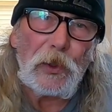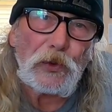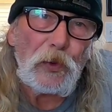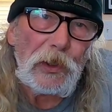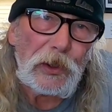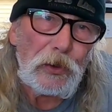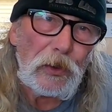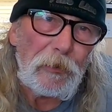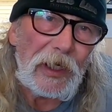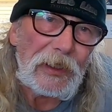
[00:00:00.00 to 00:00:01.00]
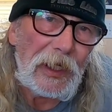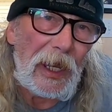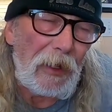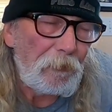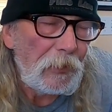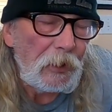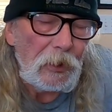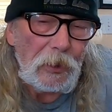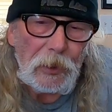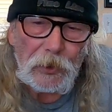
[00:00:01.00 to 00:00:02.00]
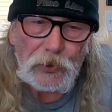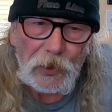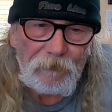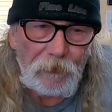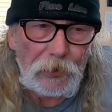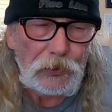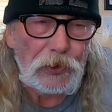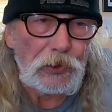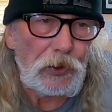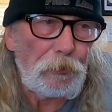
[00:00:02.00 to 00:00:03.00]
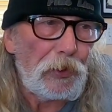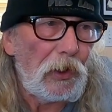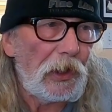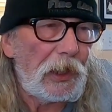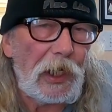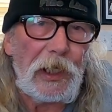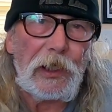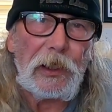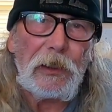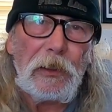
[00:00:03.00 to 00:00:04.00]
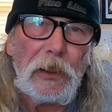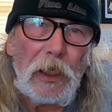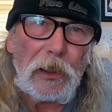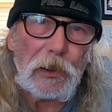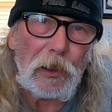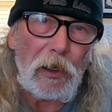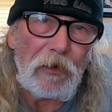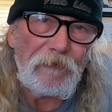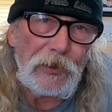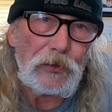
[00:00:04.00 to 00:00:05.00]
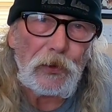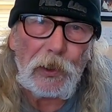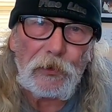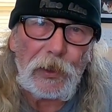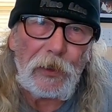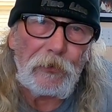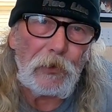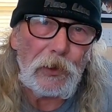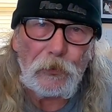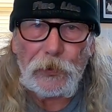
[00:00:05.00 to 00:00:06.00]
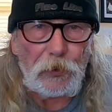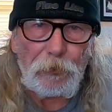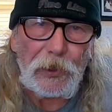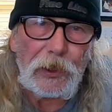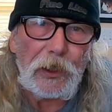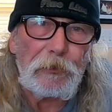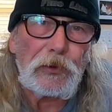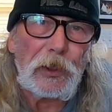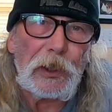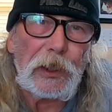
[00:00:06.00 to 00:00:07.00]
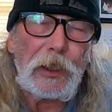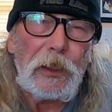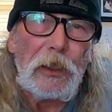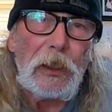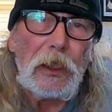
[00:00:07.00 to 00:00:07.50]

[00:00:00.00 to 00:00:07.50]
What's really cool about the app is, say for instance, you're pulling a little RV trailer down the road with your pickup truck.